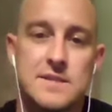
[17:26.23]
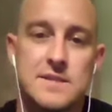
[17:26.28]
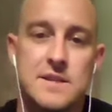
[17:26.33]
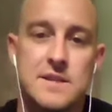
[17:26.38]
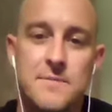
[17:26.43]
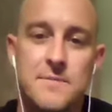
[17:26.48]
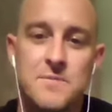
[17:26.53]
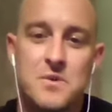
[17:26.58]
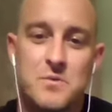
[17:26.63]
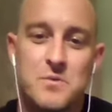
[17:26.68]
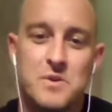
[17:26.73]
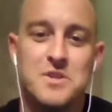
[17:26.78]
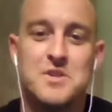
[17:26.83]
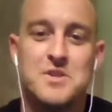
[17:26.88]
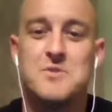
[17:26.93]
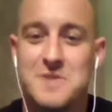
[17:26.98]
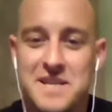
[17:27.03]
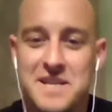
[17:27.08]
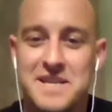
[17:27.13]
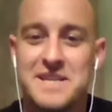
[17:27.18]
is they don't
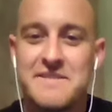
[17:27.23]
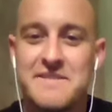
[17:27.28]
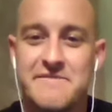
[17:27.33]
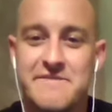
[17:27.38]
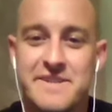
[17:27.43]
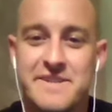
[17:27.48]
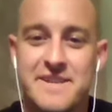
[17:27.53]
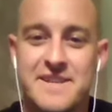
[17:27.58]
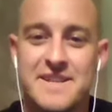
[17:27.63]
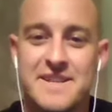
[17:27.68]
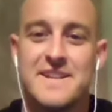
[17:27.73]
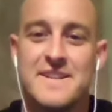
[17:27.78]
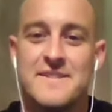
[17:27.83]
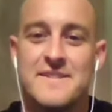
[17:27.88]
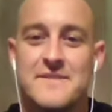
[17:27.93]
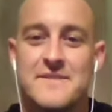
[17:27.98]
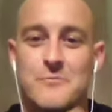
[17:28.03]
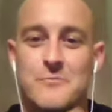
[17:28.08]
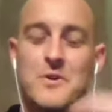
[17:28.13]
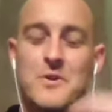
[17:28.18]
realize when you
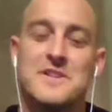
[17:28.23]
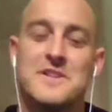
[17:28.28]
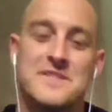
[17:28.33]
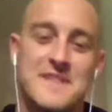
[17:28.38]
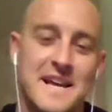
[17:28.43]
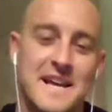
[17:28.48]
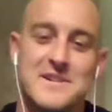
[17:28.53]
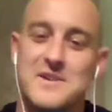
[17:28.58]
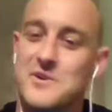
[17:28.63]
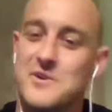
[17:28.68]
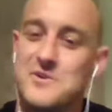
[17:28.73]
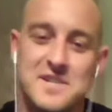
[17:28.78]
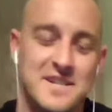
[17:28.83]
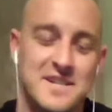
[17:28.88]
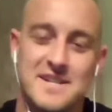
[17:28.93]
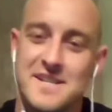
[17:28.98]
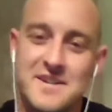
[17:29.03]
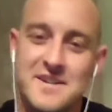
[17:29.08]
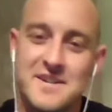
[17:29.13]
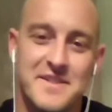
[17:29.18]
leave,
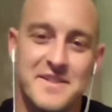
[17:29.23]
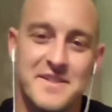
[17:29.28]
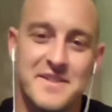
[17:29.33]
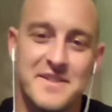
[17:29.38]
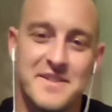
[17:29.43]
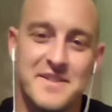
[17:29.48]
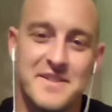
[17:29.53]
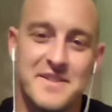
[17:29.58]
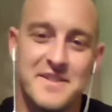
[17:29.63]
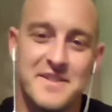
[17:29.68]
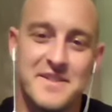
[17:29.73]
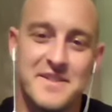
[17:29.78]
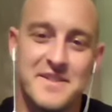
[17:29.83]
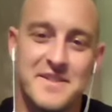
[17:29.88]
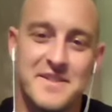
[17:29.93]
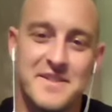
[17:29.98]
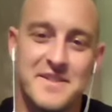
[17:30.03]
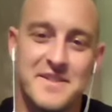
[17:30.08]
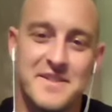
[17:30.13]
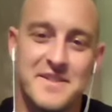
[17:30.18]
what is that coach going to tell